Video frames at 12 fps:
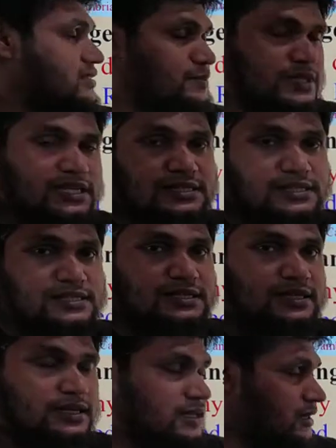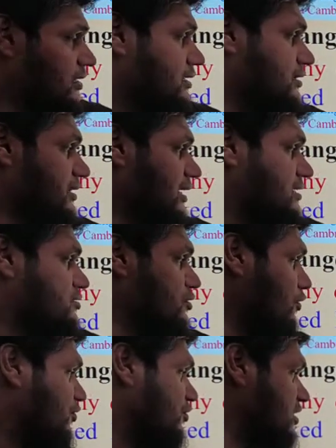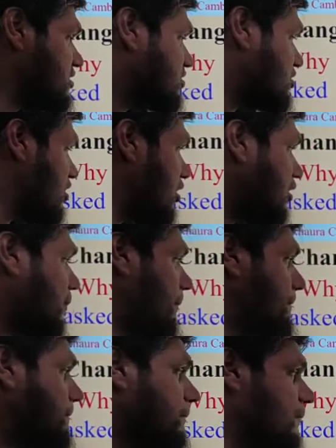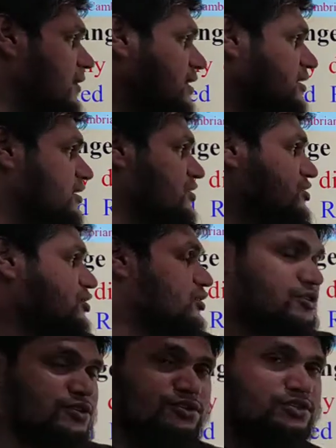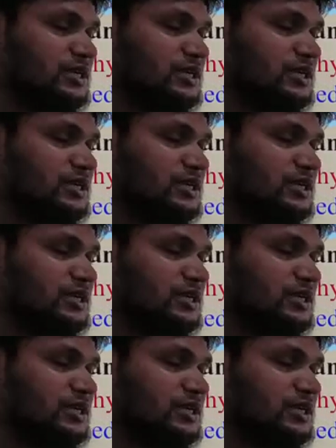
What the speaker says: speech? There is no full stop. So,